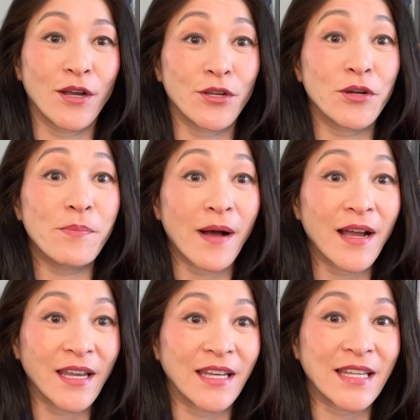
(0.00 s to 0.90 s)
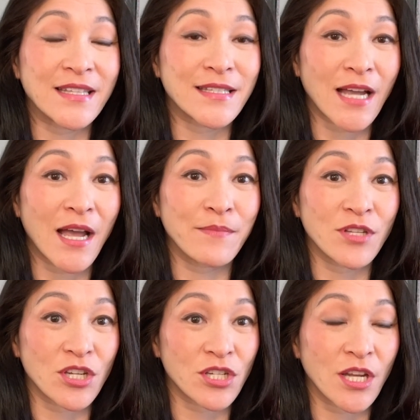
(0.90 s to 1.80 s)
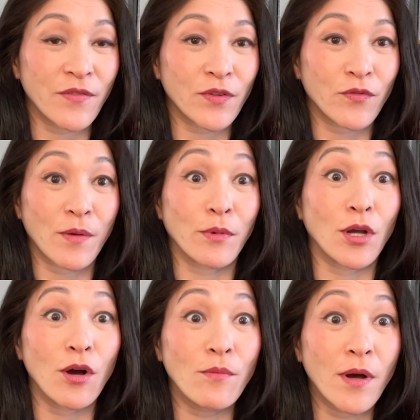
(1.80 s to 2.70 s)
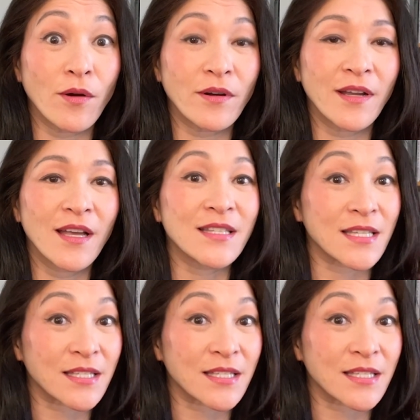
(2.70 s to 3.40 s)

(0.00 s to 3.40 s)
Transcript: Your body needs time to shift from go mode to